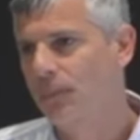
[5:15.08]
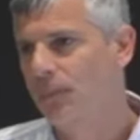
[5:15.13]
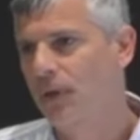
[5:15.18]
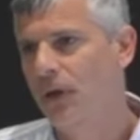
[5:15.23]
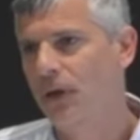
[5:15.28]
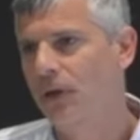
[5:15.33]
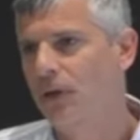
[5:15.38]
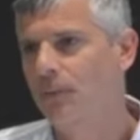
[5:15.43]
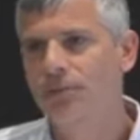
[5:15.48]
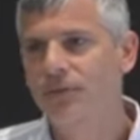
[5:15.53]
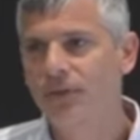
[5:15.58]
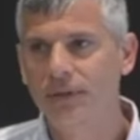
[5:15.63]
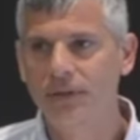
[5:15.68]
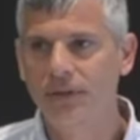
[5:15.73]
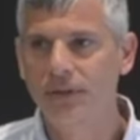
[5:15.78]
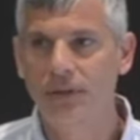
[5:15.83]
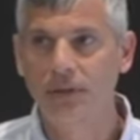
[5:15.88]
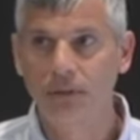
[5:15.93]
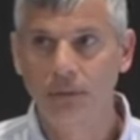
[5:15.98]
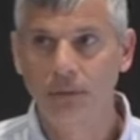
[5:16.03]

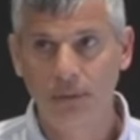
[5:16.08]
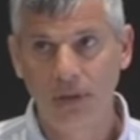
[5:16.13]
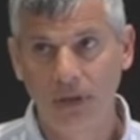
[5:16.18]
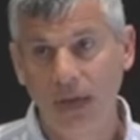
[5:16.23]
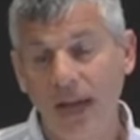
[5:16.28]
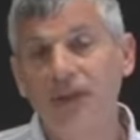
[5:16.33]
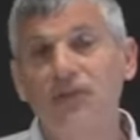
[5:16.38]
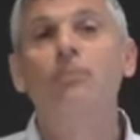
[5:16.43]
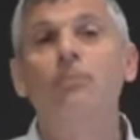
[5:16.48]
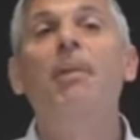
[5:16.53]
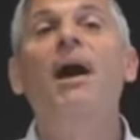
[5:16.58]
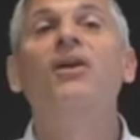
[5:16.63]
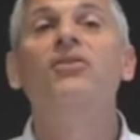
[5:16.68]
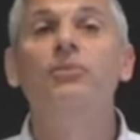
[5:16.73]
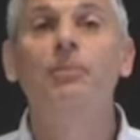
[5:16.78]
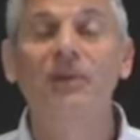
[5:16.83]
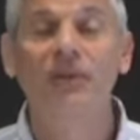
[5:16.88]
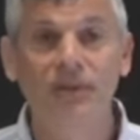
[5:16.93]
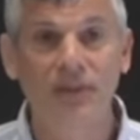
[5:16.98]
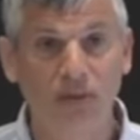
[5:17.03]
it has the
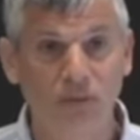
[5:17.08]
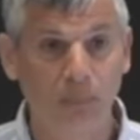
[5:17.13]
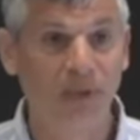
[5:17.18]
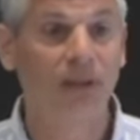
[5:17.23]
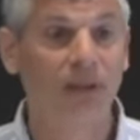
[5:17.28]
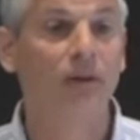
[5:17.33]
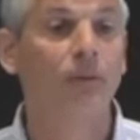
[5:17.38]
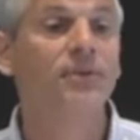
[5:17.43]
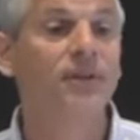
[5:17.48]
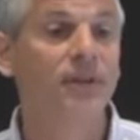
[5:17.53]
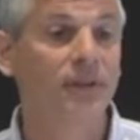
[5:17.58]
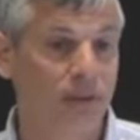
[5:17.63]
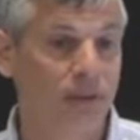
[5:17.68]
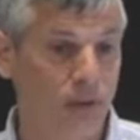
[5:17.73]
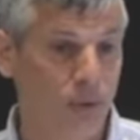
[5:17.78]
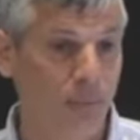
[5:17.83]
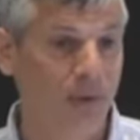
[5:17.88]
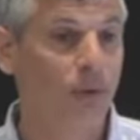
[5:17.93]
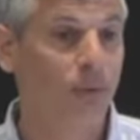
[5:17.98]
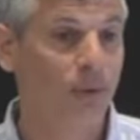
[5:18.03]
possibility of being completely
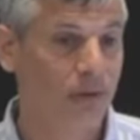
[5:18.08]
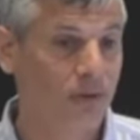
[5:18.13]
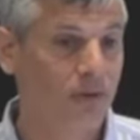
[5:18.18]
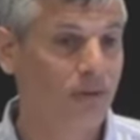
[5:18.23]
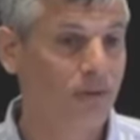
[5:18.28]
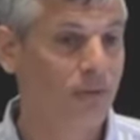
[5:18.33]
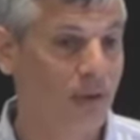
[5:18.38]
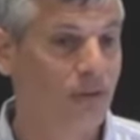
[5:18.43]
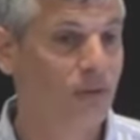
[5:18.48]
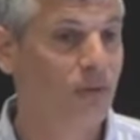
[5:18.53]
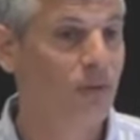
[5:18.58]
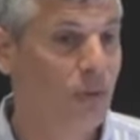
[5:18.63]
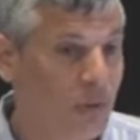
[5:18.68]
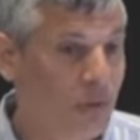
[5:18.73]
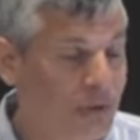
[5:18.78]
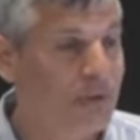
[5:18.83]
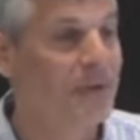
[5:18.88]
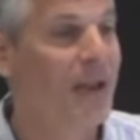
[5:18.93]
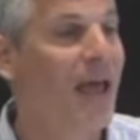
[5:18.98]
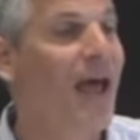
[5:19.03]
ubiquitous, right? So you
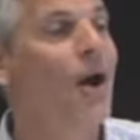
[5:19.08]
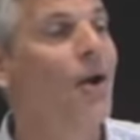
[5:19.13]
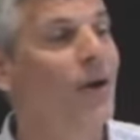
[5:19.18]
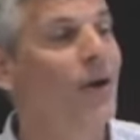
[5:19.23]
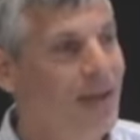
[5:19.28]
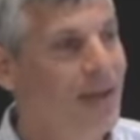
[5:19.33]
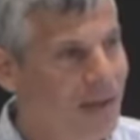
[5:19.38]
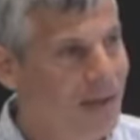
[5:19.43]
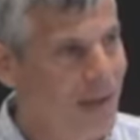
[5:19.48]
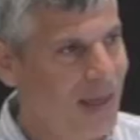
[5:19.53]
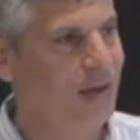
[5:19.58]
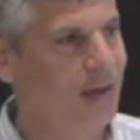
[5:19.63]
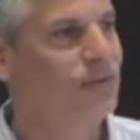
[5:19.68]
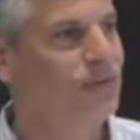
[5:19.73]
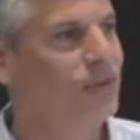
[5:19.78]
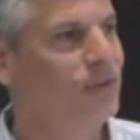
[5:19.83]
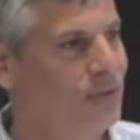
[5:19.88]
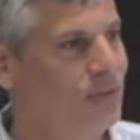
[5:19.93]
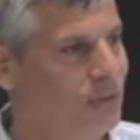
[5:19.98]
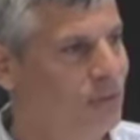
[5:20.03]
can now
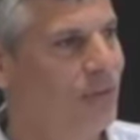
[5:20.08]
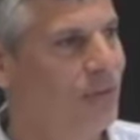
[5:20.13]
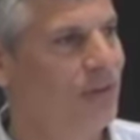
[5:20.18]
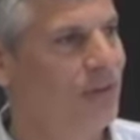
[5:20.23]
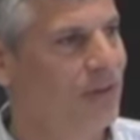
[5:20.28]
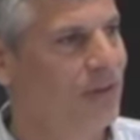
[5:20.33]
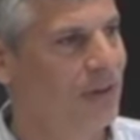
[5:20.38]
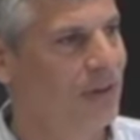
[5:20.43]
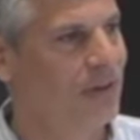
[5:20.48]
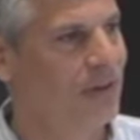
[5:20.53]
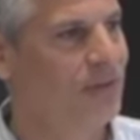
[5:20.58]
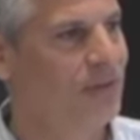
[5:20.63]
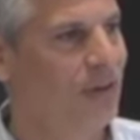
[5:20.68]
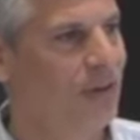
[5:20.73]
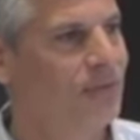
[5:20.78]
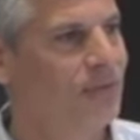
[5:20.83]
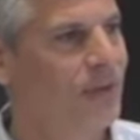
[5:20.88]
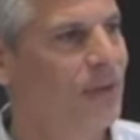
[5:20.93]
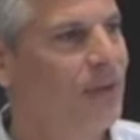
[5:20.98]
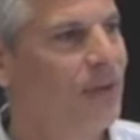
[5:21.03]
actually do this kind of
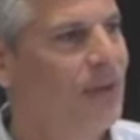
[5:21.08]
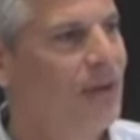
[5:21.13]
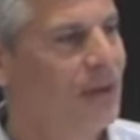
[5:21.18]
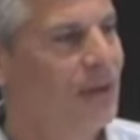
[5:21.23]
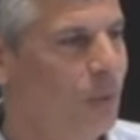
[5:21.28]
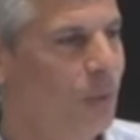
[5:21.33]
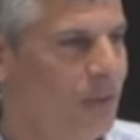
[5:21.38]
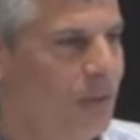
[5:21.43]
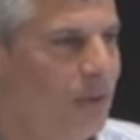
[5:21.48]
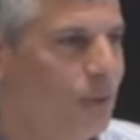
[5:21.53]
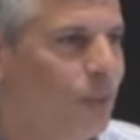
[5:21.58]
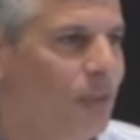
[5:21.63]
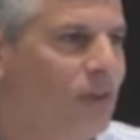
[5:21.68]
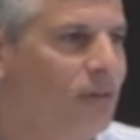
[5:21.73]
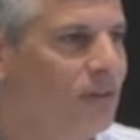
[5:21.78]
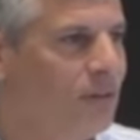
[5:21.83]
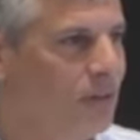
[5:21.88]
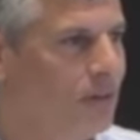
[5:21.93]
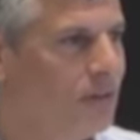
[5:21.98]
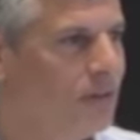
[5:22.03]
stuff in a way that
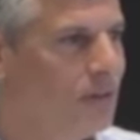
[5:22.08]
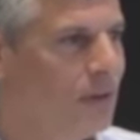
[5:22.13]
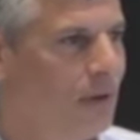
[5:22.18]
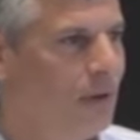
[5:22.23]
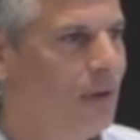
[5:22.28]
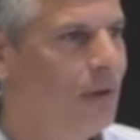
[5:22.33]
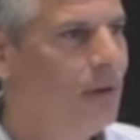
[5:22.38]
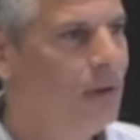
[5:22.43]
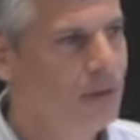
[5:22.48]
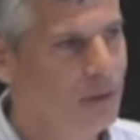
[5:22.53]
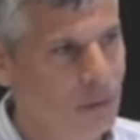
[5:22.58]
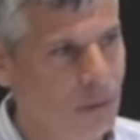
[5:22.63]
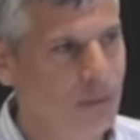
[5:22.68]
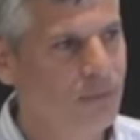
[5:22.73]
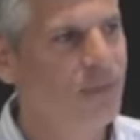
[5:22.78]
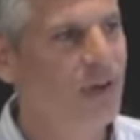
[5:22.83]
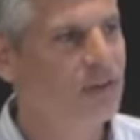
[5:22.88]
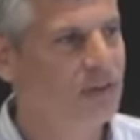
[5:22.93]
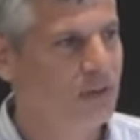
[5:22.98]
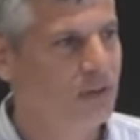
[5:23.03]
reaches,
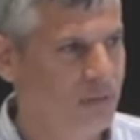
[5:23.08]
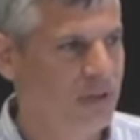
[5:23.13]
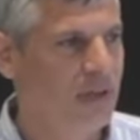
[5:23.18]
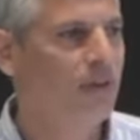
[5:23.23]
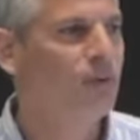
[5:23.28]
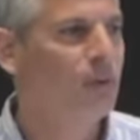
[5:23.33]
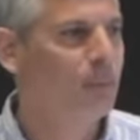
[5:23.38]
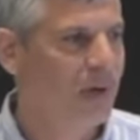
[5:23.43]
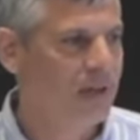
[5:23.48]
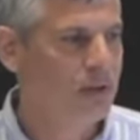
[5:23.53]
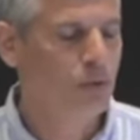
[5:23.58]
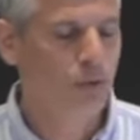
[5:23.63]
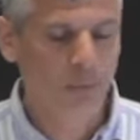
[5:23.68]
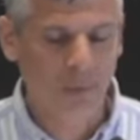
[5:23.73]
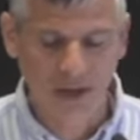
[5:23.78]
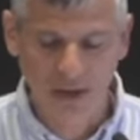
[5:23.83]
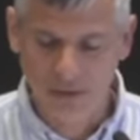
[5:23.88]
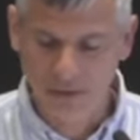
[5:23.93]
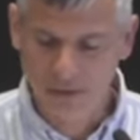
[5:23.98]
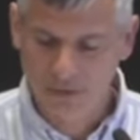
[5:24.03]
effectively everybody who
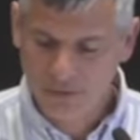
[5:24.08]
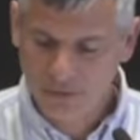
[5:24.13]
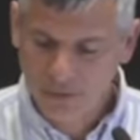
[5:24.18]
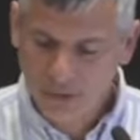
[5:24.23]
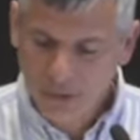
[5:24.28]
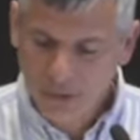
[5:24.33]
matters.